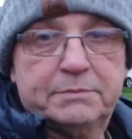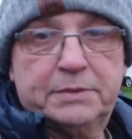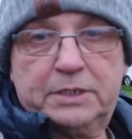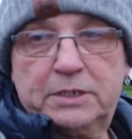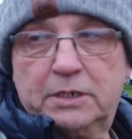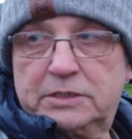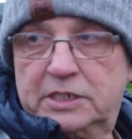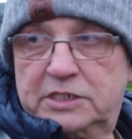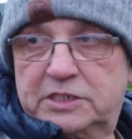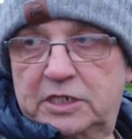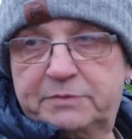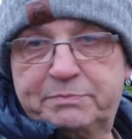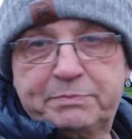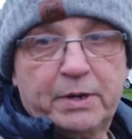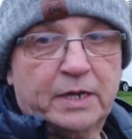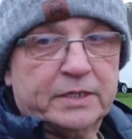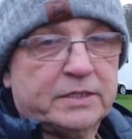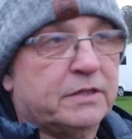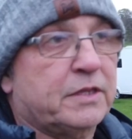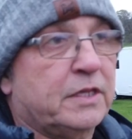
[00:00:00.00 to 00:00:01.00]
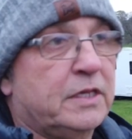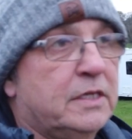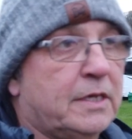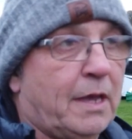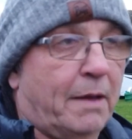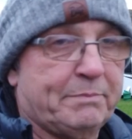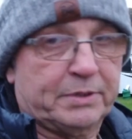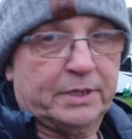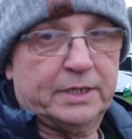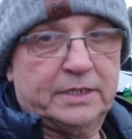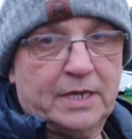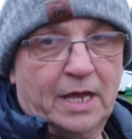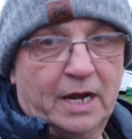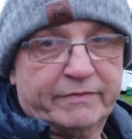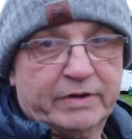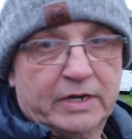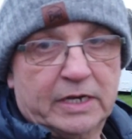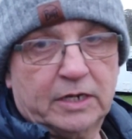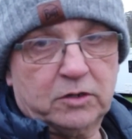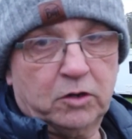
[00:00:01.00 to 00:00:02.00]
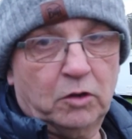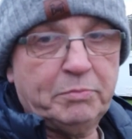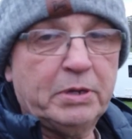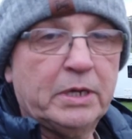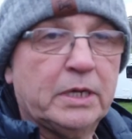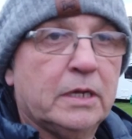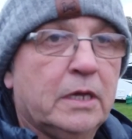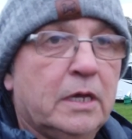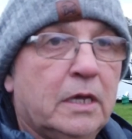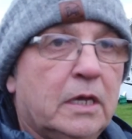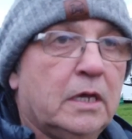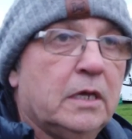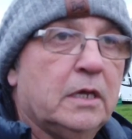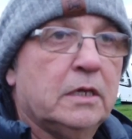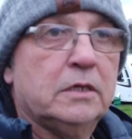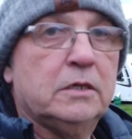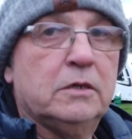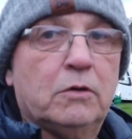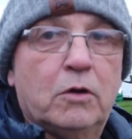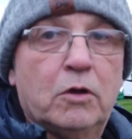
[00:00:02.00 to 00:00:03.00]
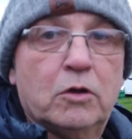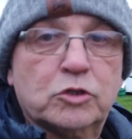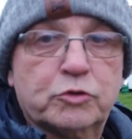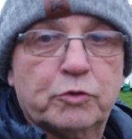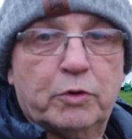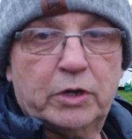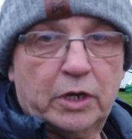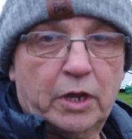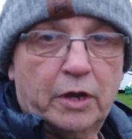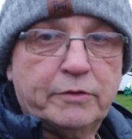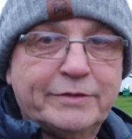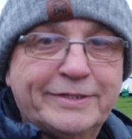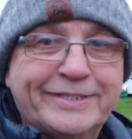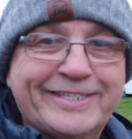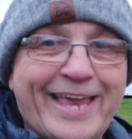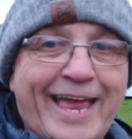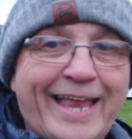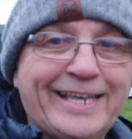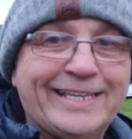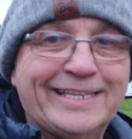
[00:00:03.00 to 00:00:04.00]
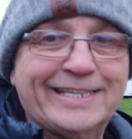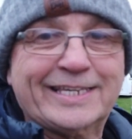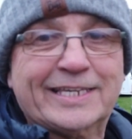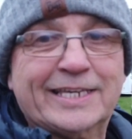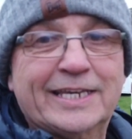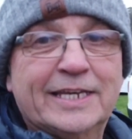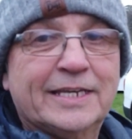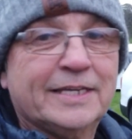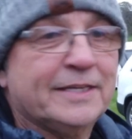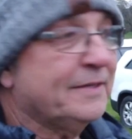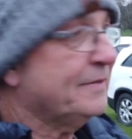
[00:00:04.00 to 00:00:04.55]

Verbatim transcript: Because this is part of the Camping and Caravanning Club, you're also allowed tents.